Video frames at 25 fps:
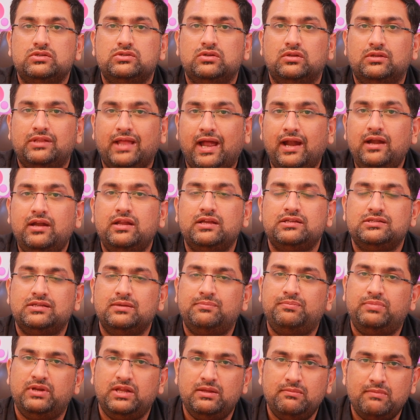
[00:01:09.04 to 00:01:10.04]
So that is a
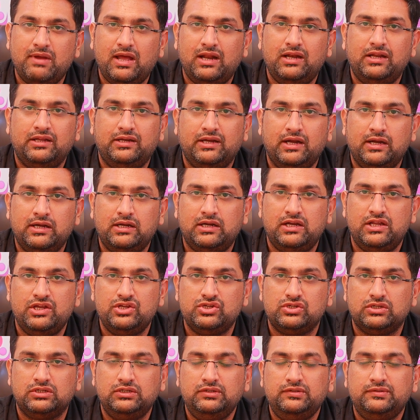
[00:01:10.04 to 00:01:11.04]
pre-malignant
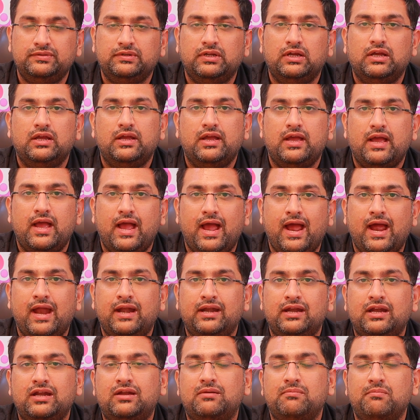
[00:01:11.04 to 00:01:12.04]
lesion,
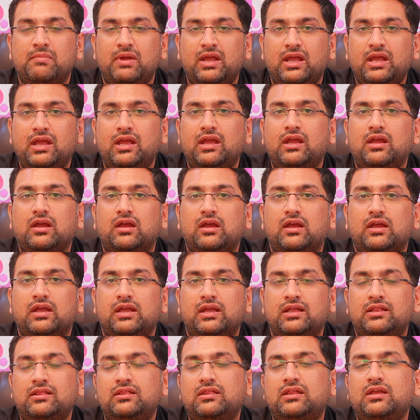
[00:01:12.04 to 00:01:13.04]
and it may
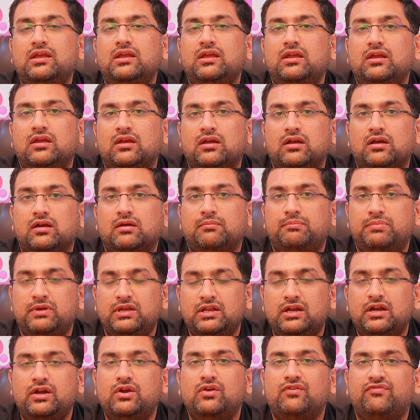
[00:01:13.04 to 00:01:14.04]
in the
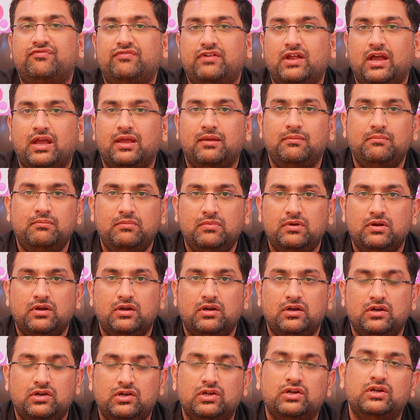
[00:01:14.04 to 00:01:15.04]
period of time
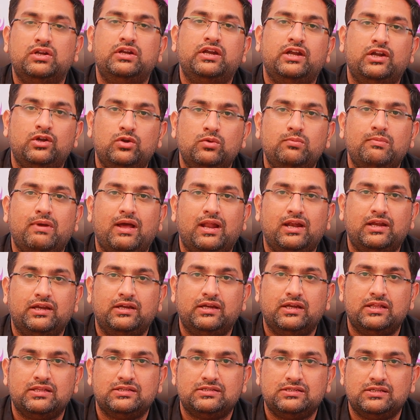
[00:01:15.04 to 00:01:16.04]
turn into
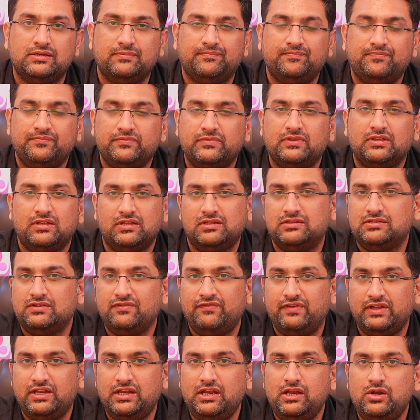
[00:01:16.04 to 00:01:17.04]
malignancy. There is a
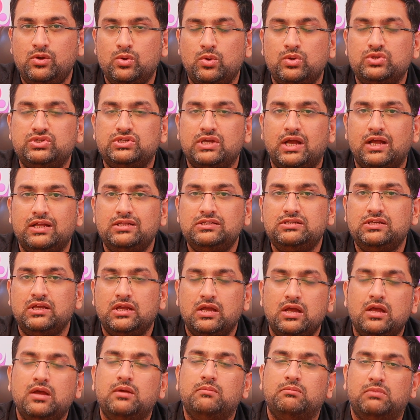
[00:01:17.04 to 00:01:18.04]
very low chance,
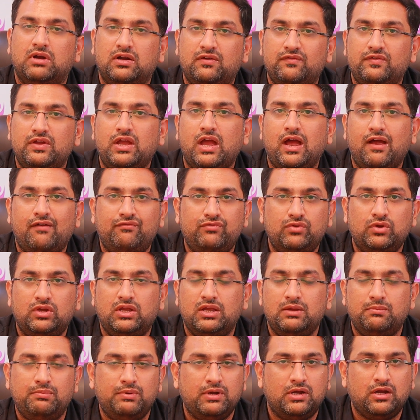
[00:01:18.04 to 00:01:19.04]
but we have to
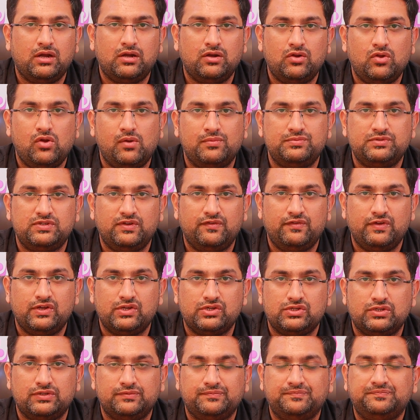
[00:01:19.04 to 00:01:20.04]
keep it under
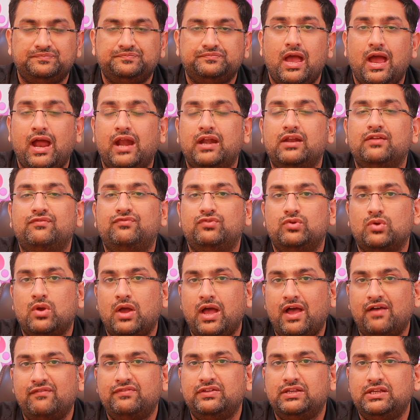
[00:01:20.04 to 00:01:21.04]
observation. And if you
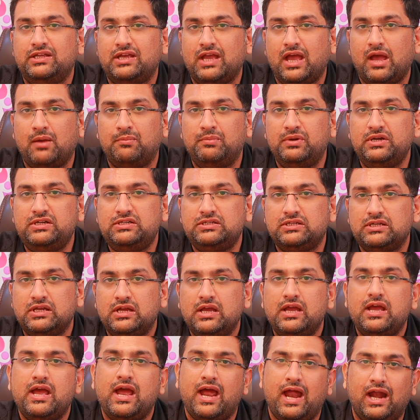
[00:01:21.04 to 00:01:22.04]
have any habits,
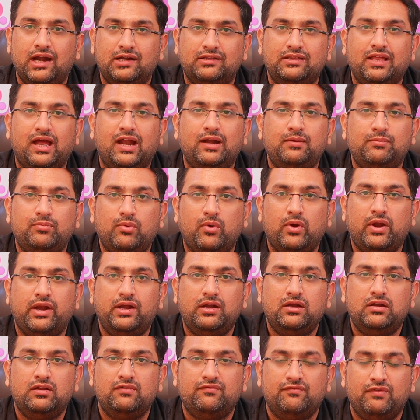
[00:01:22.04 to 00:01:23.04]
at that
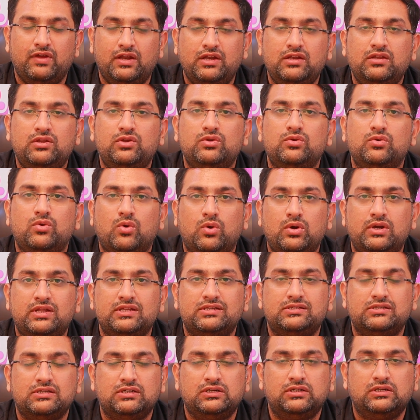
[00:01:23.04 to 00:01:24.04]
point when you
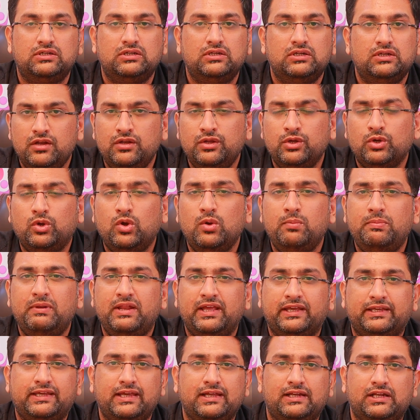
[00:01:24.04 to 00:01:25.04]
notice a
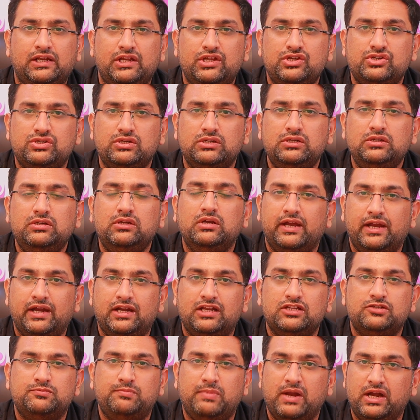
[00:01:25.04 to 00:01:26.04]
leukoplakic lesion, it
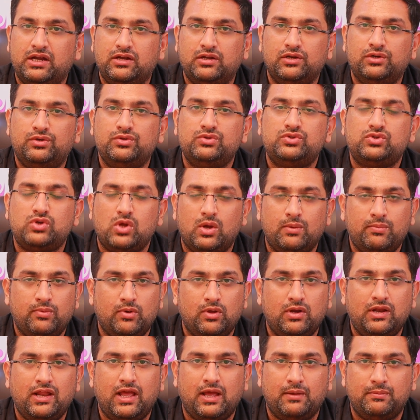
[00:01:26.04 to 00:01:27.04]
is better to stop
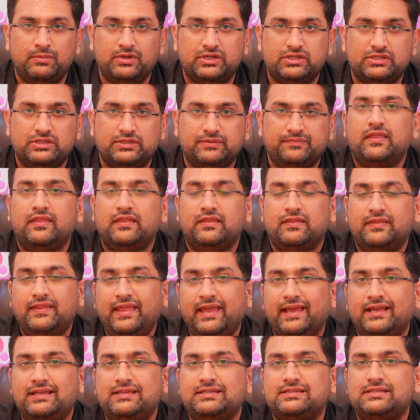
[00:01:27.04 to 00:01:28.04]
all habits.
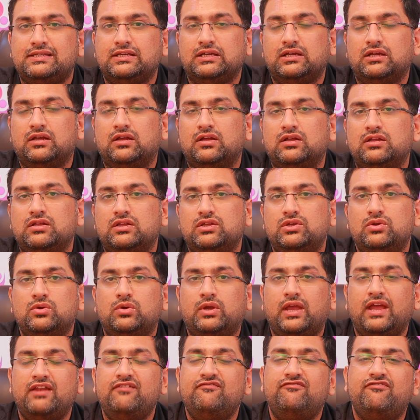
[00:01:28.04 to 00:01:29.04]
Next, you
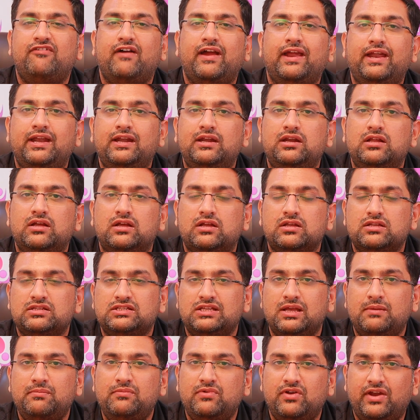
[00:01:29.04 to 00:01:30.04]
can find
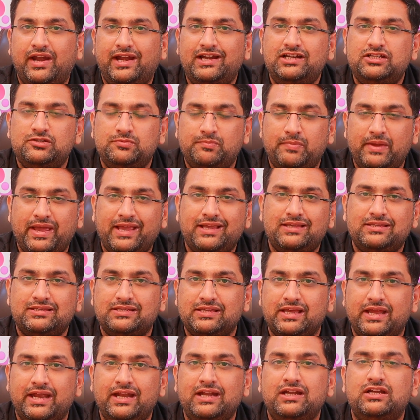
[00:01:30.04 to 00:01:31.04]
some red
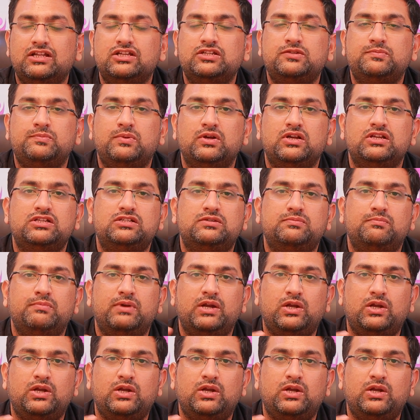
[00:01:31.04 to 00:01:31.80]
specks interspersed